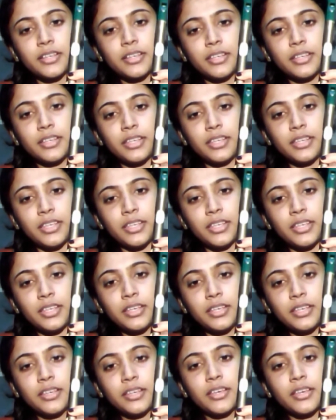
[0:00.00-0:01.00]
E,
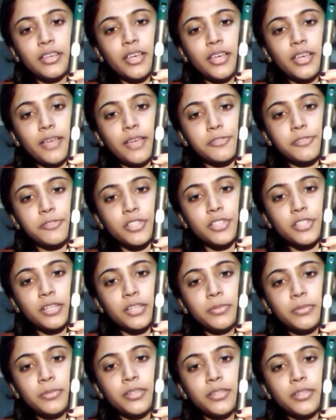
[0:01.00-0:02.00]
F sharp,
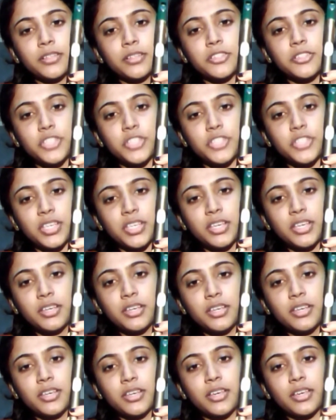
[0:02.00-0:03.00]
G,
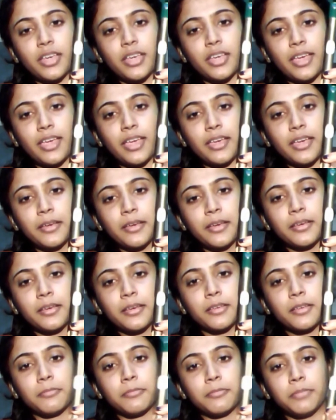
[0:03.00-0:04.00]
A,
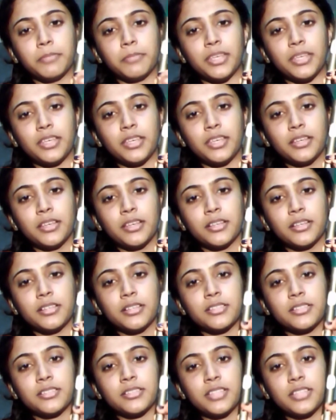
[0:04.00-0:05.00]
B,
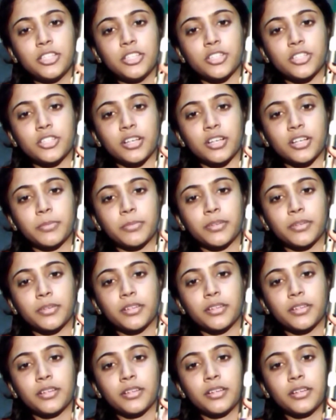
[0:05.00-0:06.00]
C sharp,
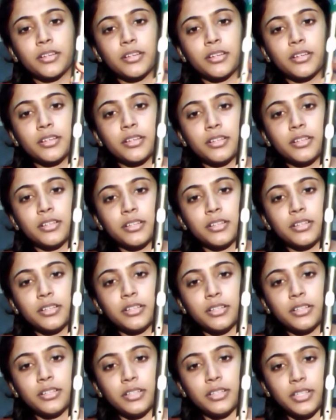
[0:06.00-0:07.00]

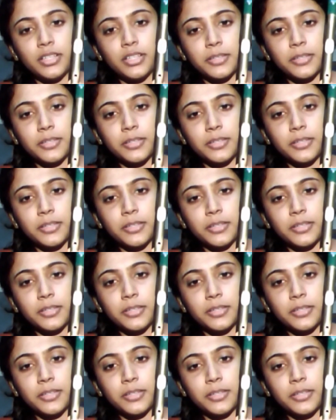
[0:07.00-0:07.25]
D.